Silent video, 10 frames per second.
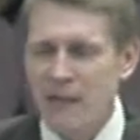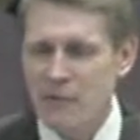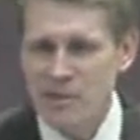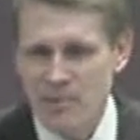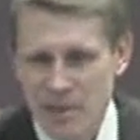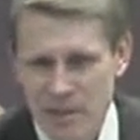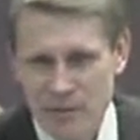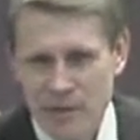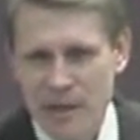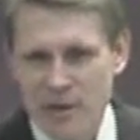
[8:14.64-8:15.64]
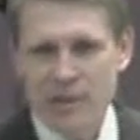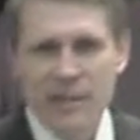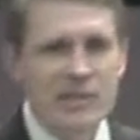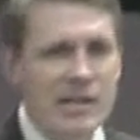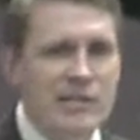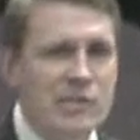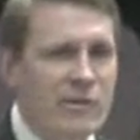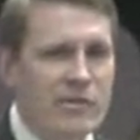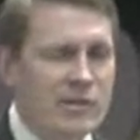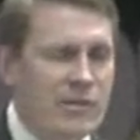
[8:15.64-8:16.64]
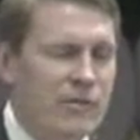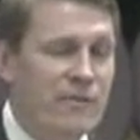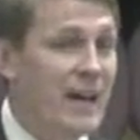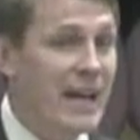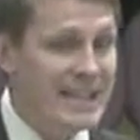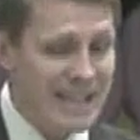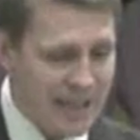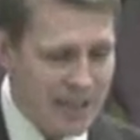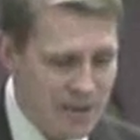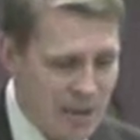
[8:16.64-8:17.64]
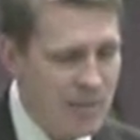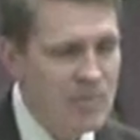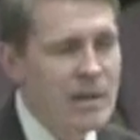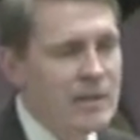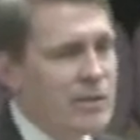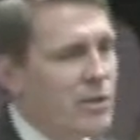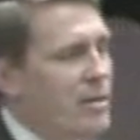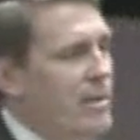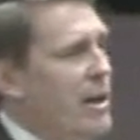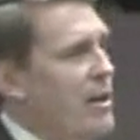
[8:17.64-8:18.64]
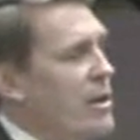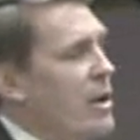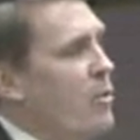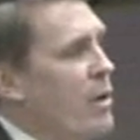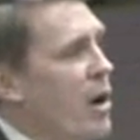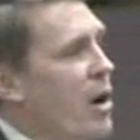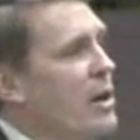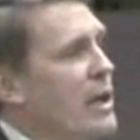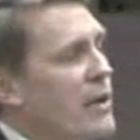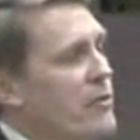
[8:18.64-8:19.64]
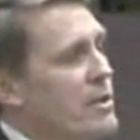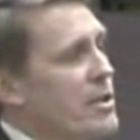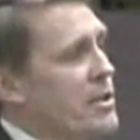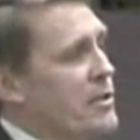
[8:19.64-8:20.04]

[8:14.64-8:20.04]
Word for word: Life is something different. I don't think science has ever, defined that clearly, but they talk about how we all came from